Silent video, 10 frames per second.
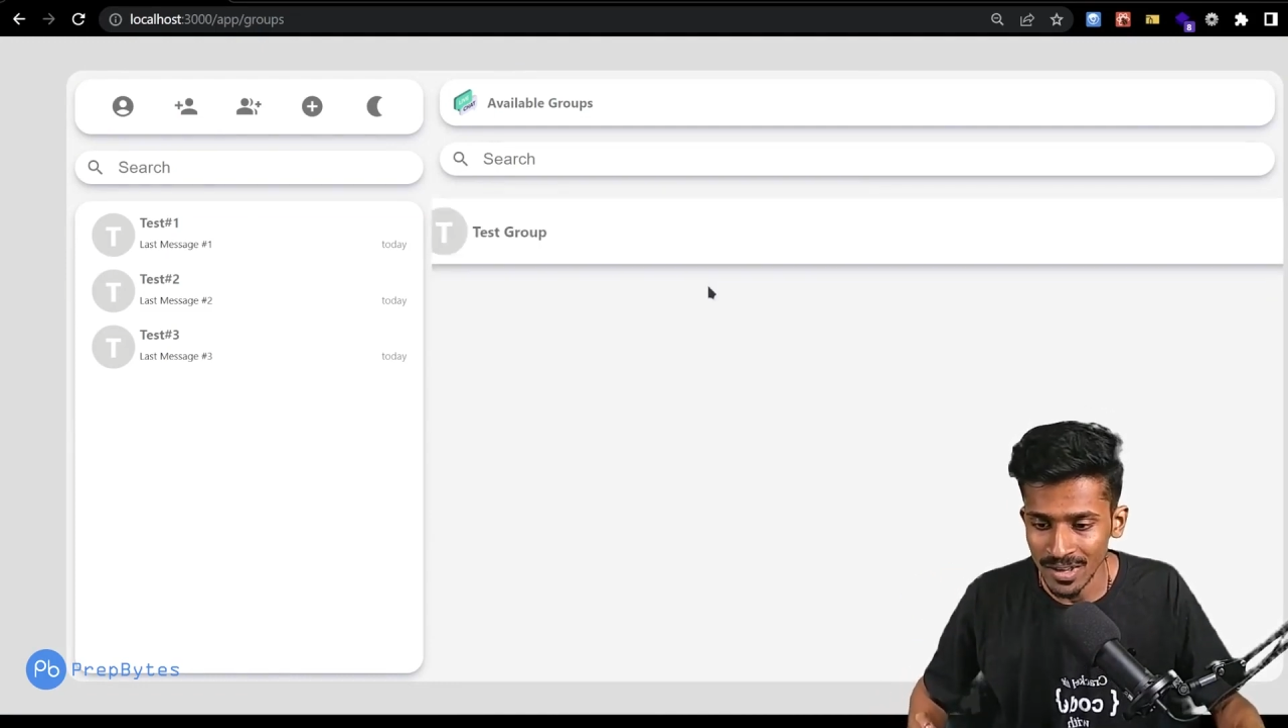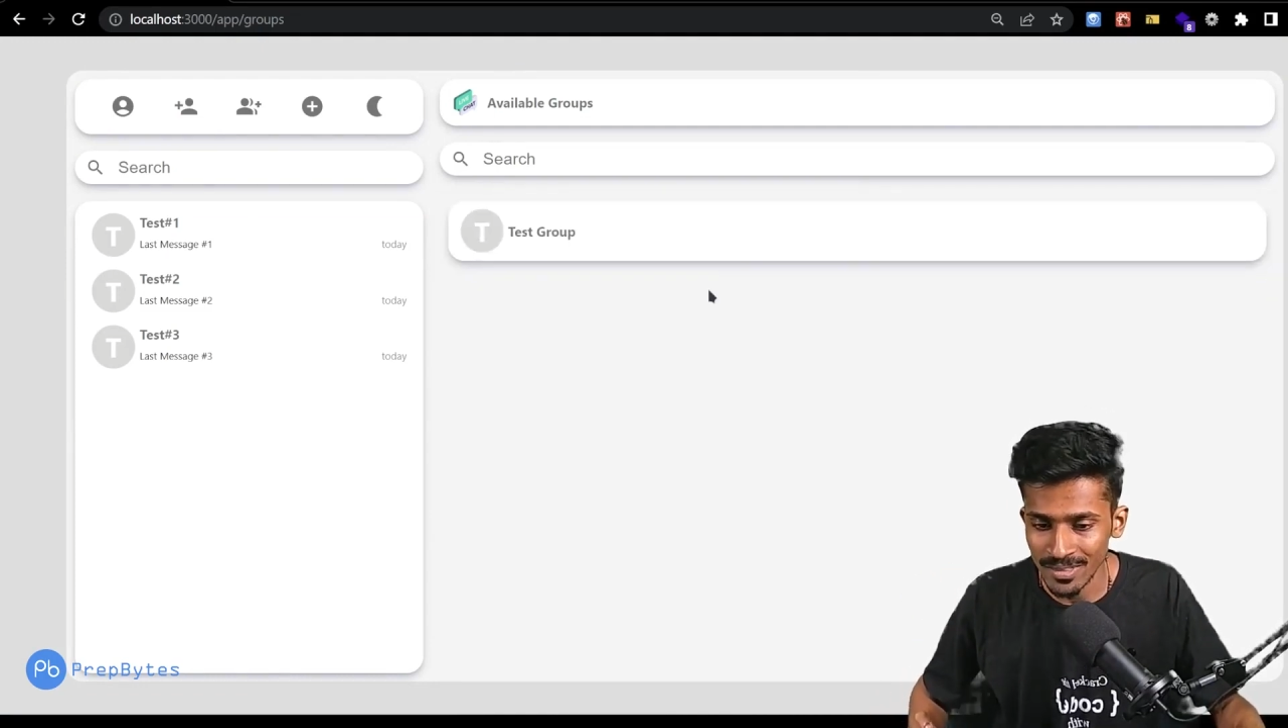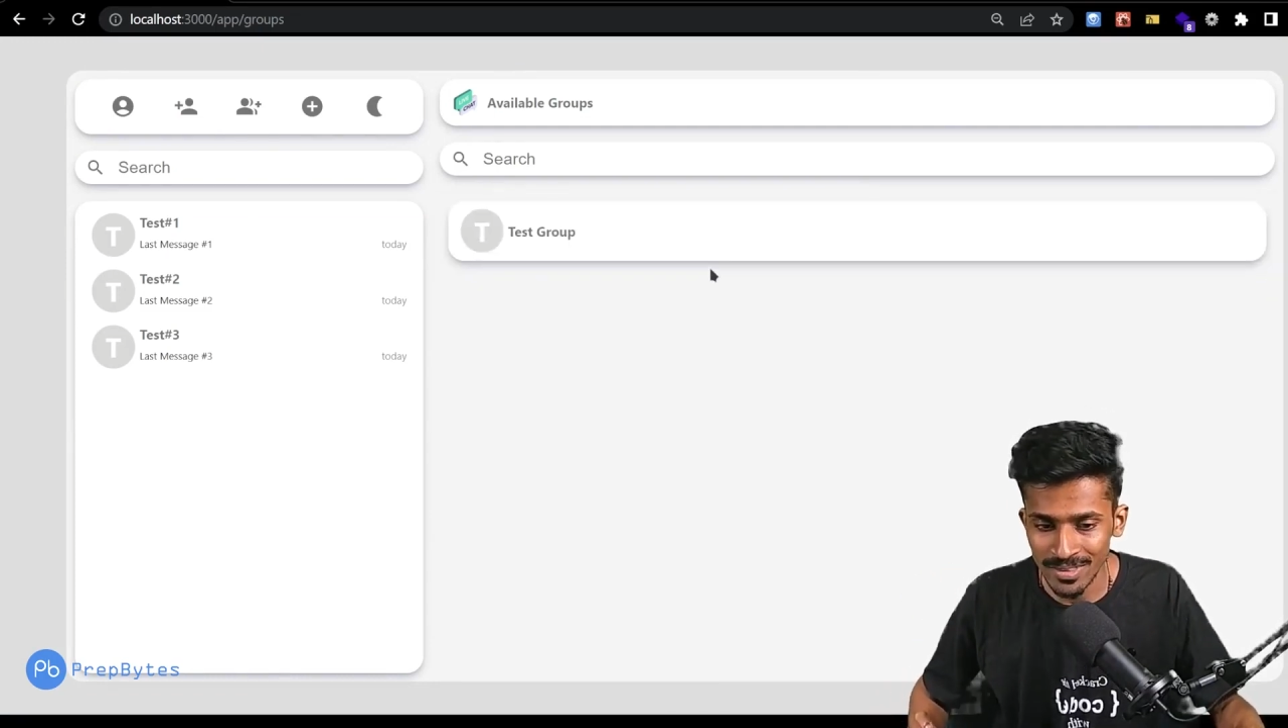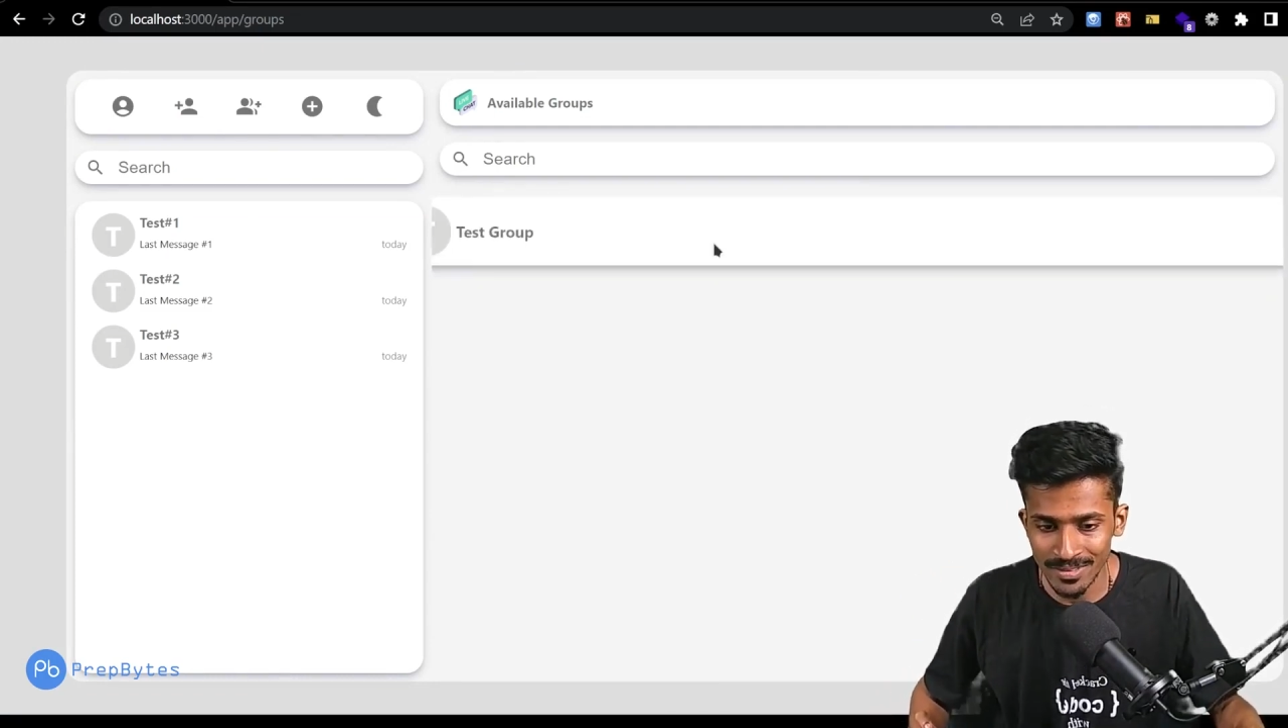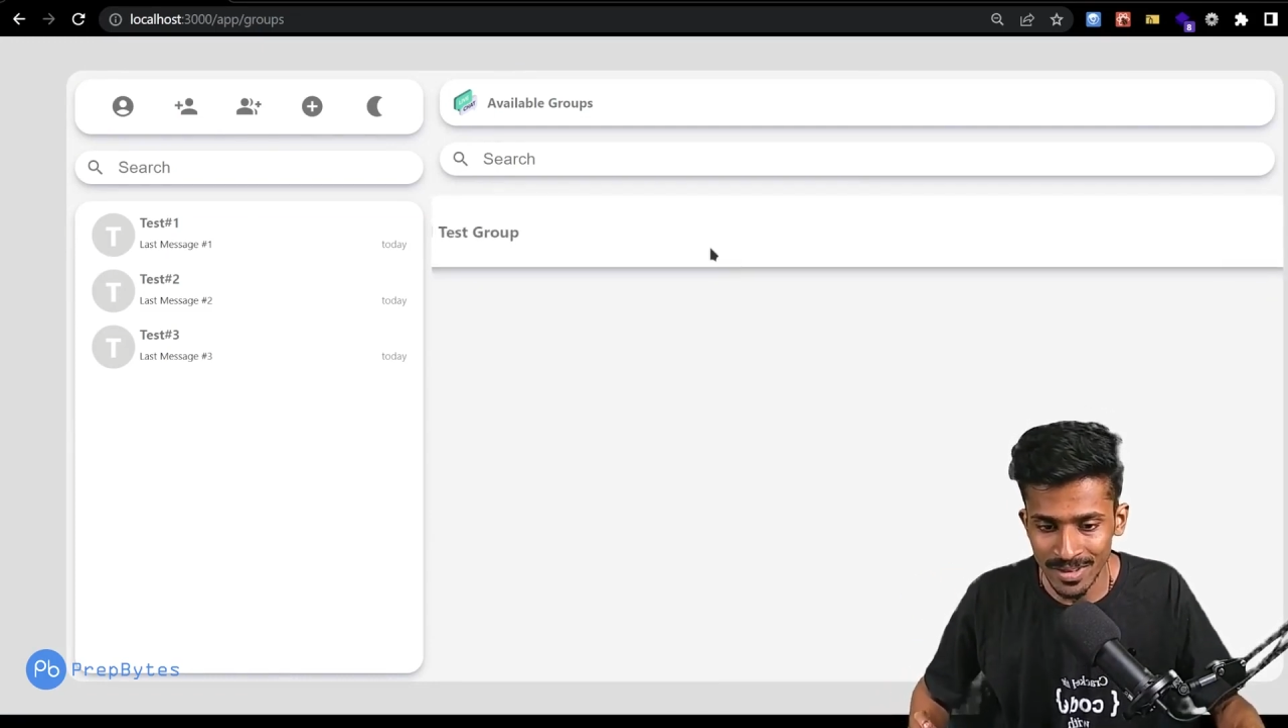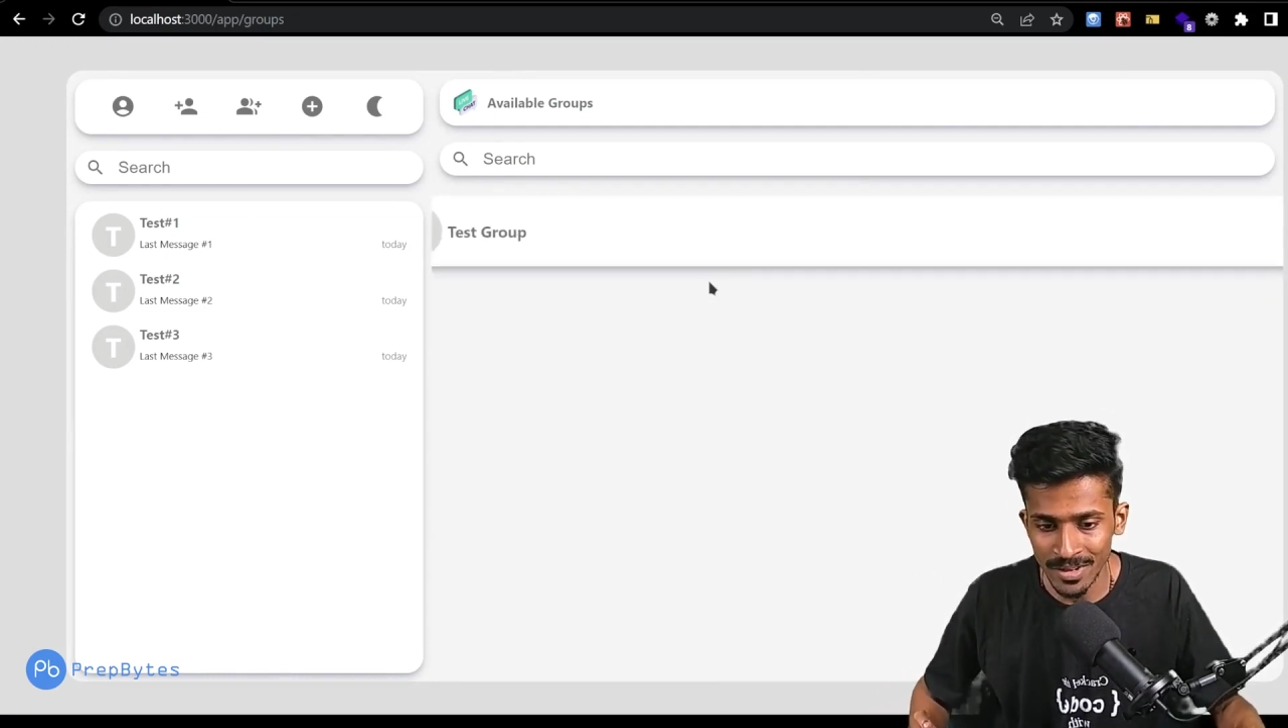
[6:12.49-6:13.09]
this kind of